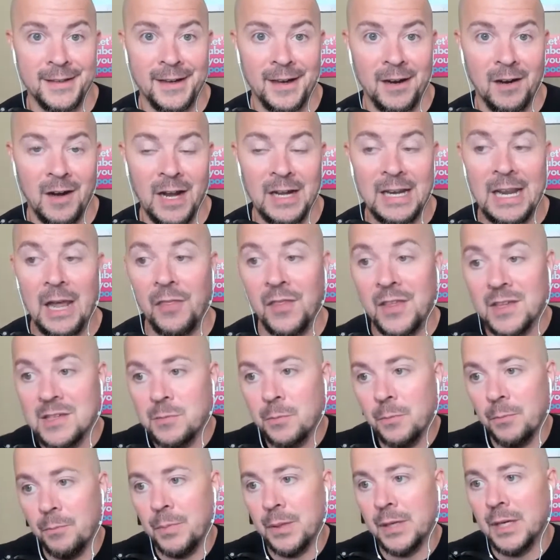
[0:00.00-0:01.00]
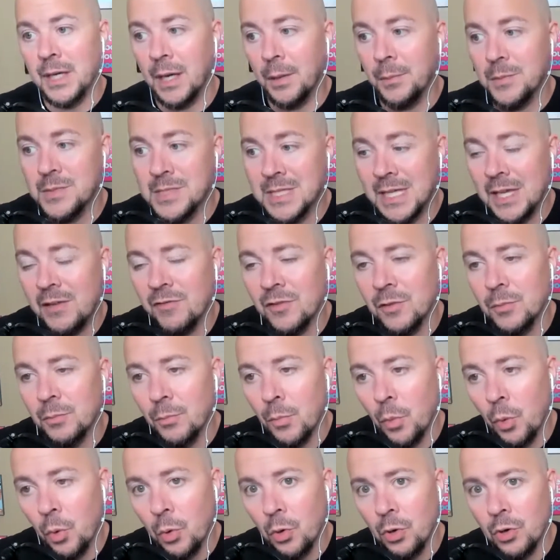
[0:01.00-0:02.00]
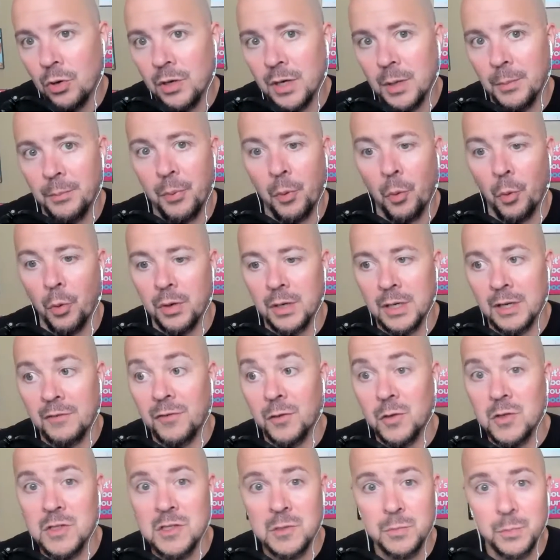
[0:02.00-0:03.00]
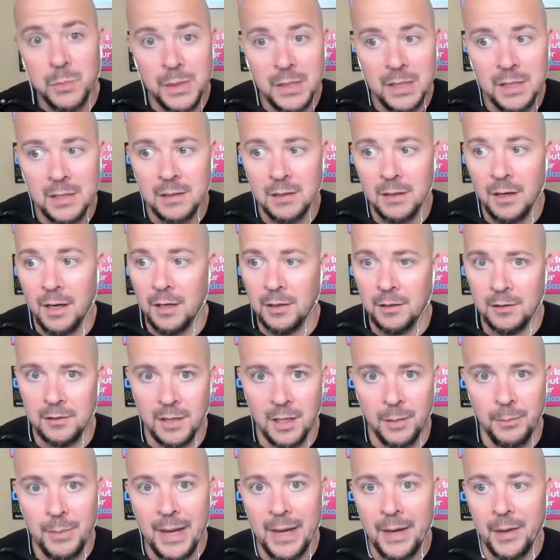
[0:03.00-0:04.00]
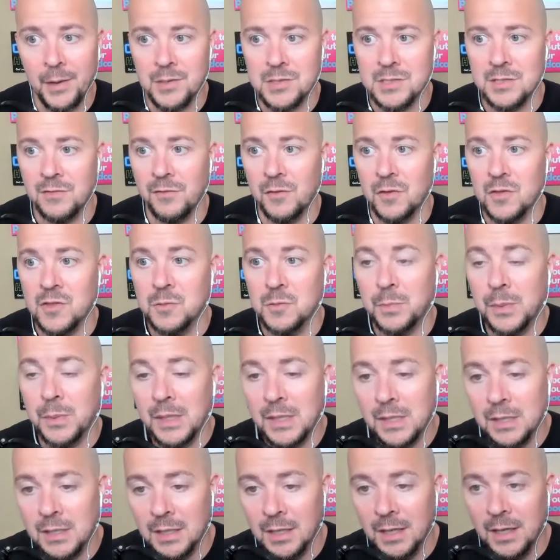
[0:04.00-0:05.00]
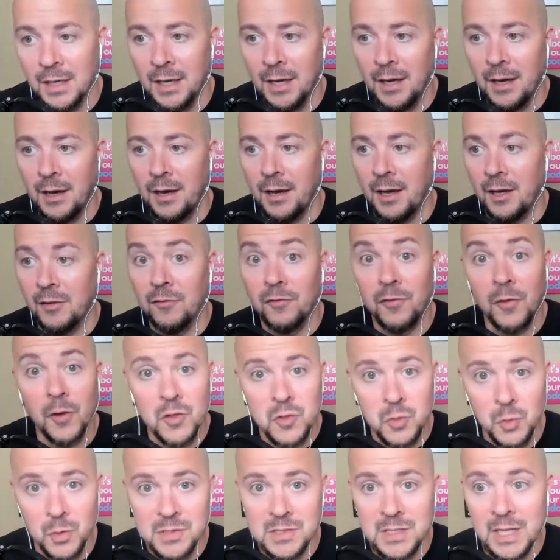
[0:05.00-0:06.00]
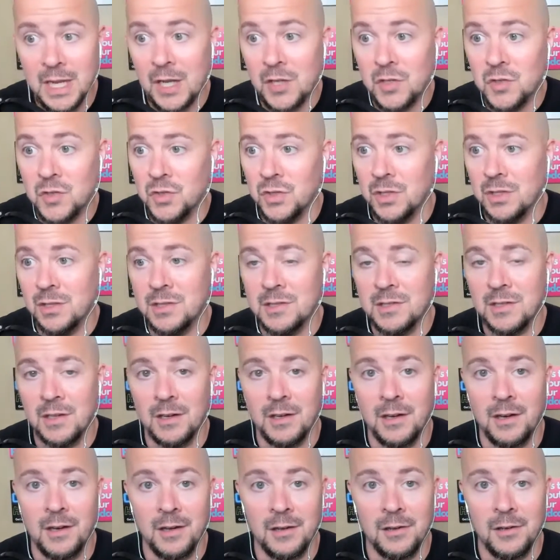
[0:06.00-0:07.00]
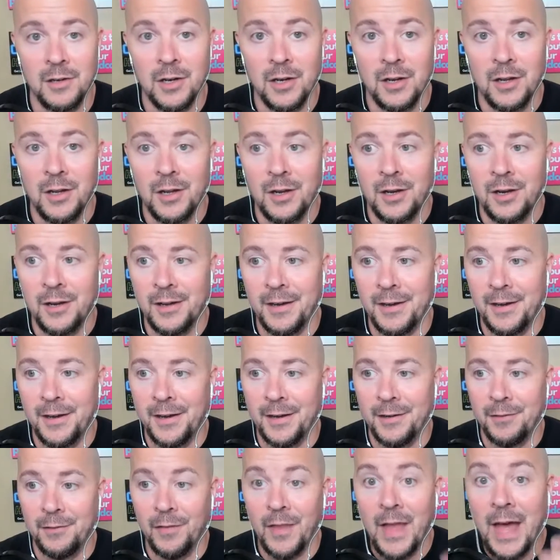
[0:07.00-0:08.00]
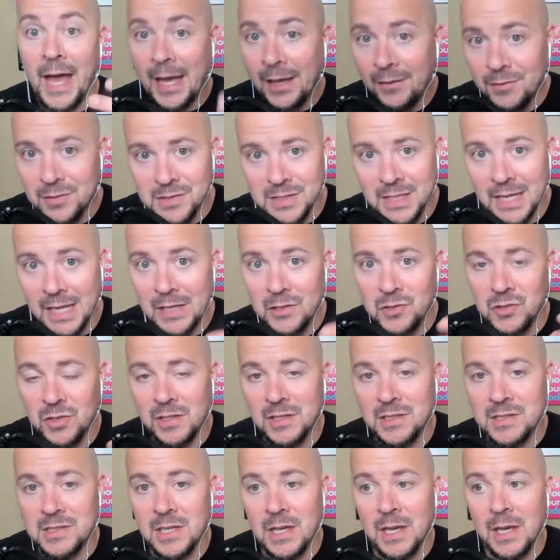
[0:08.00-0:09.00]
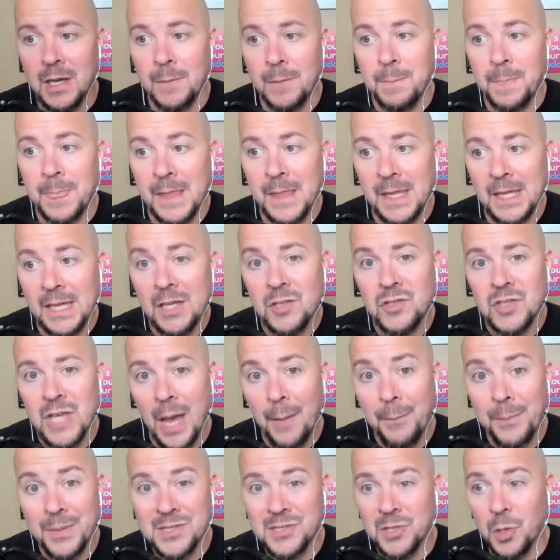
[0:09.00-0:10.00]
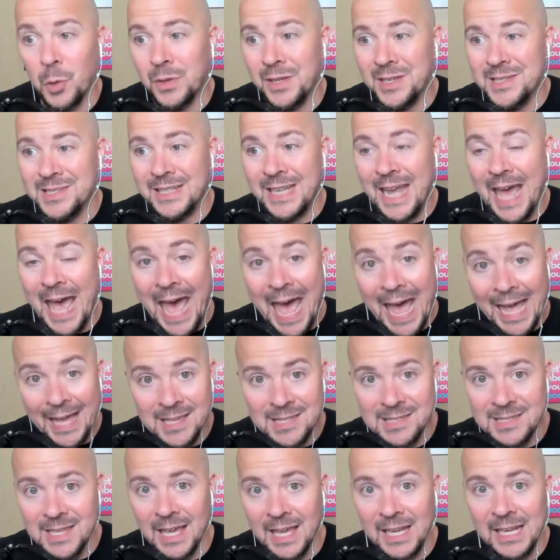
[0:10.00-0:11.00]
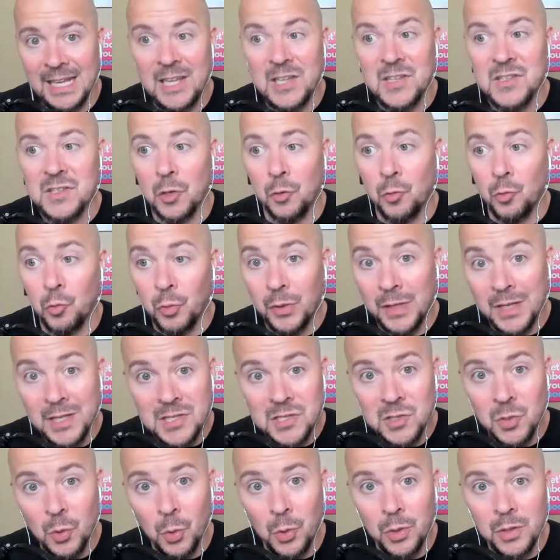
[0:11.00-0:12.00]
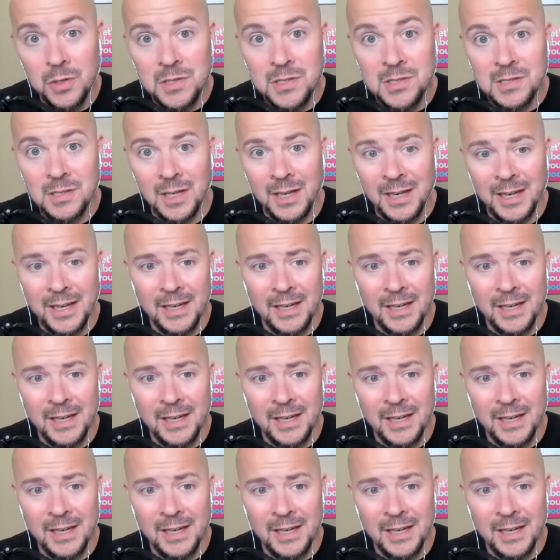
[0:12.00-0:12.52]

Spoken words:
All right. Now, this becomes even more important if you speak on Clubhouse, if you speak on virtual stages, on live stages. Each episode is an asset, is a resource.